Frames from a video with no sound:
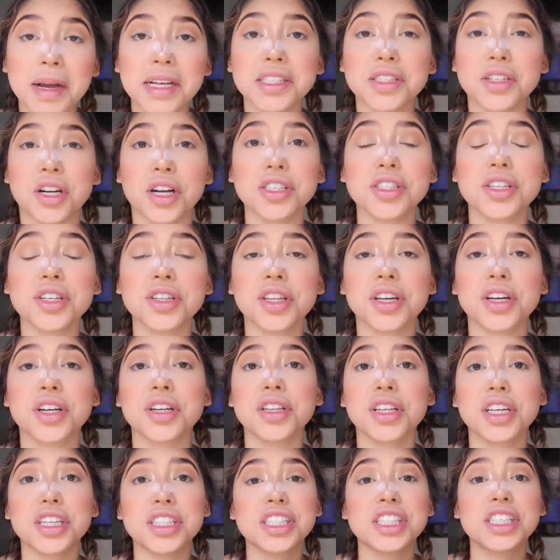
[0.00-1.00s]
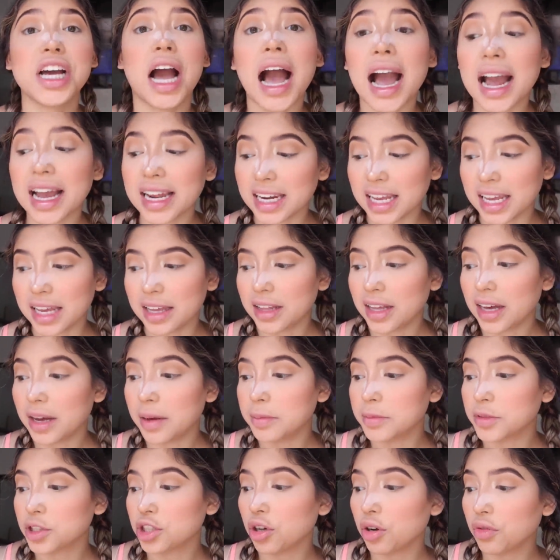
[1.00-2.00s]
my scars are literally tiny.
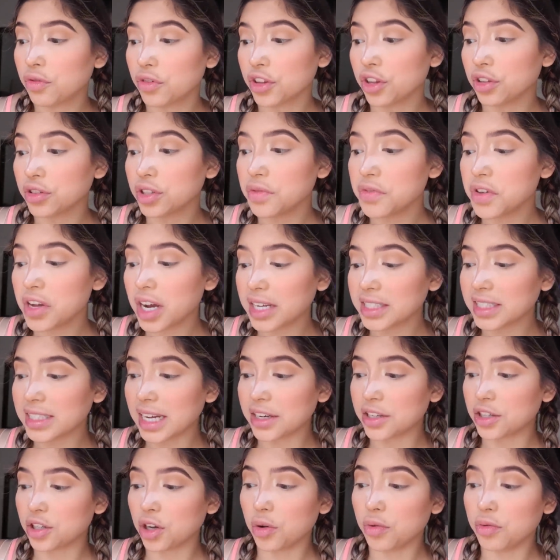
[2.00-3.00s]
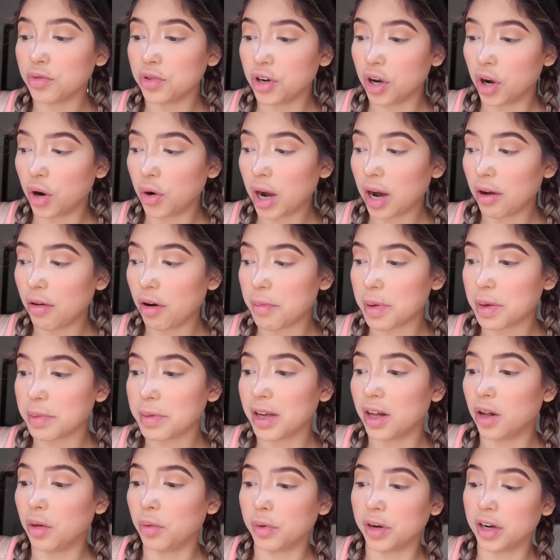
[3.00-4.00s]
So for those of you guys that don't know how a
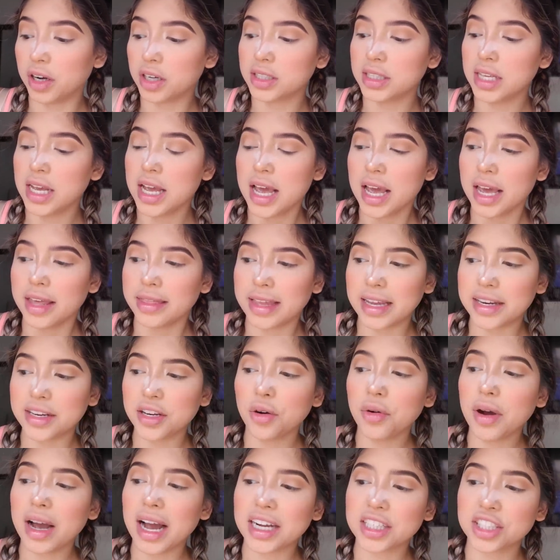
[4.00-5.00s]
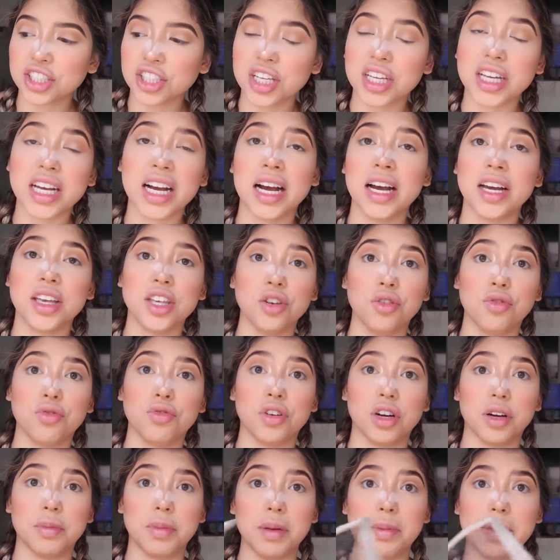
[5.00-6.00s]
BBL works, they don't actually cut you
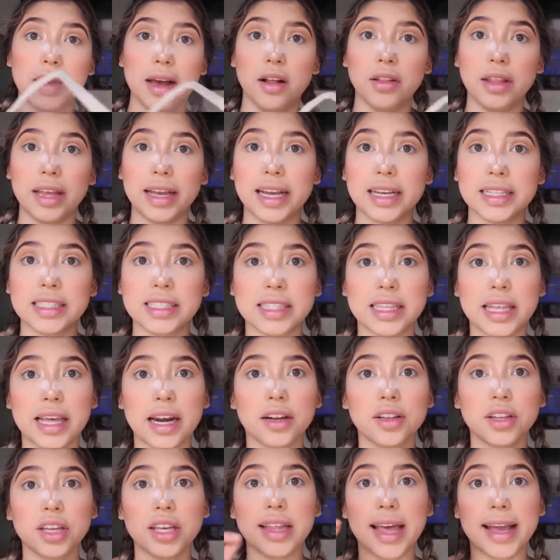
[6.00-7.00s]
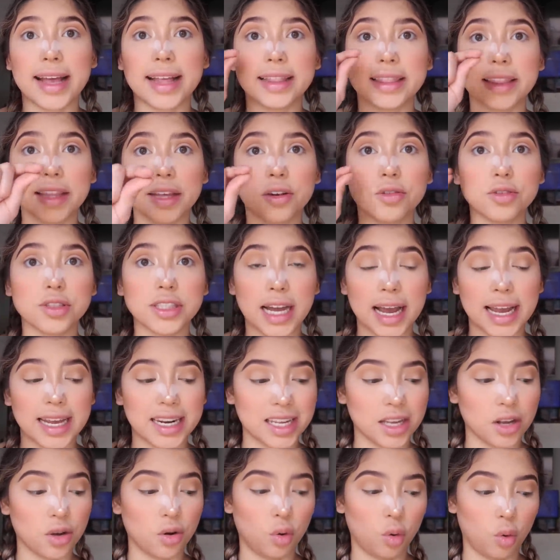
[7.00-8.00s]
for a BBL. Like it's literally like little
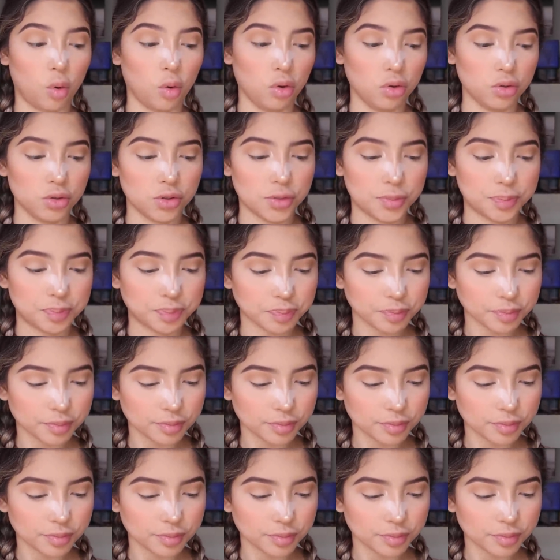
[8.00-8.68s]
tiny holes.